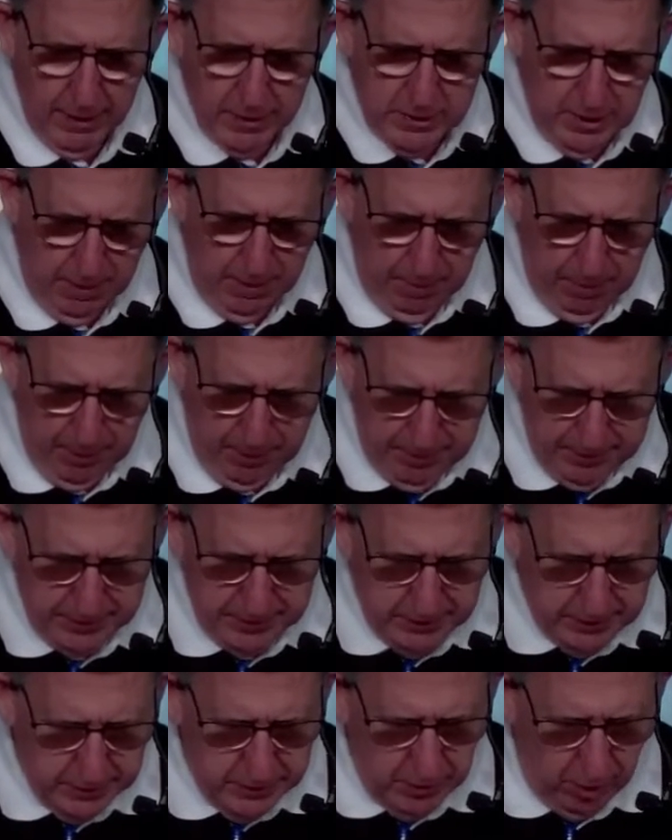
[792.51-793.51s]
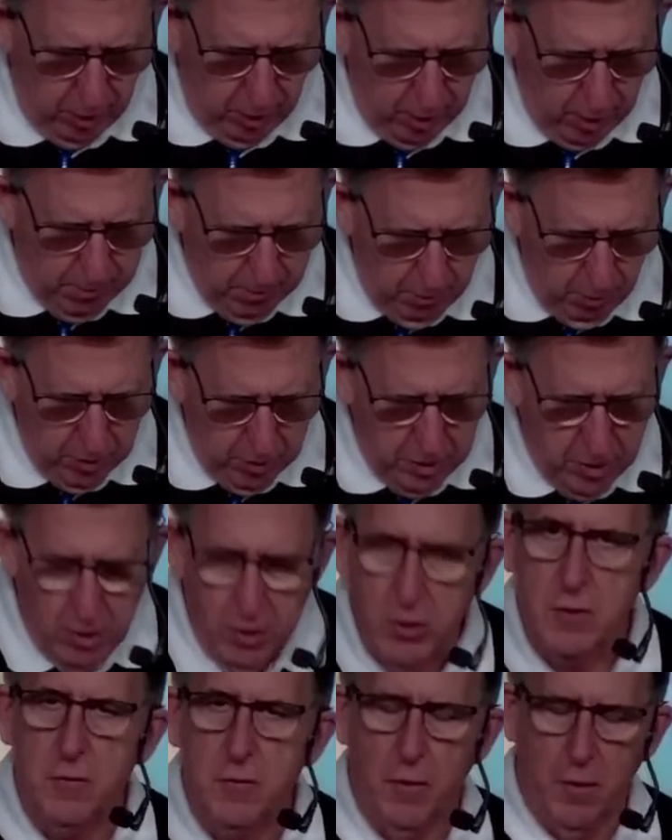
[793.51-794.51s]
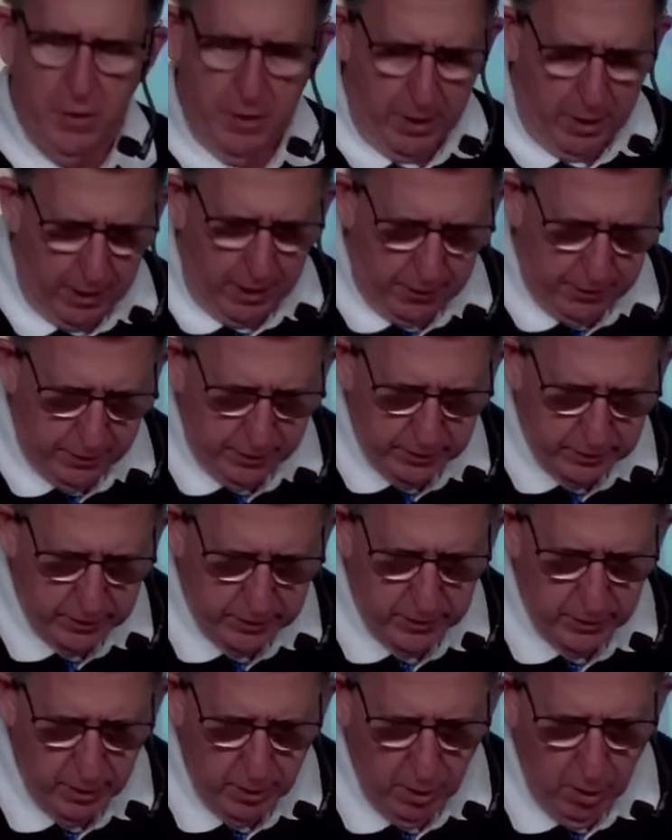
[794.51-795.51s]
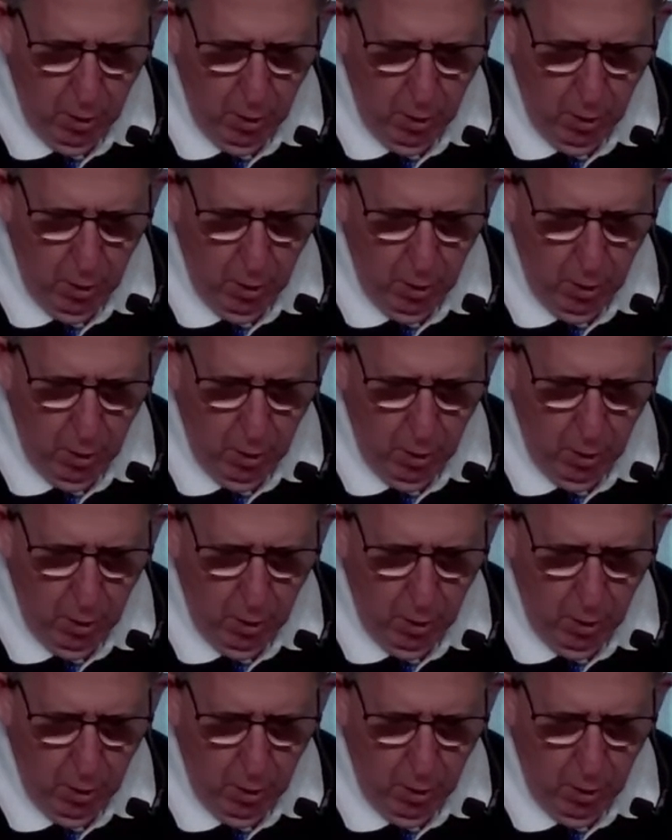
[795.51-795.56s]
Some purposes are more useful than others.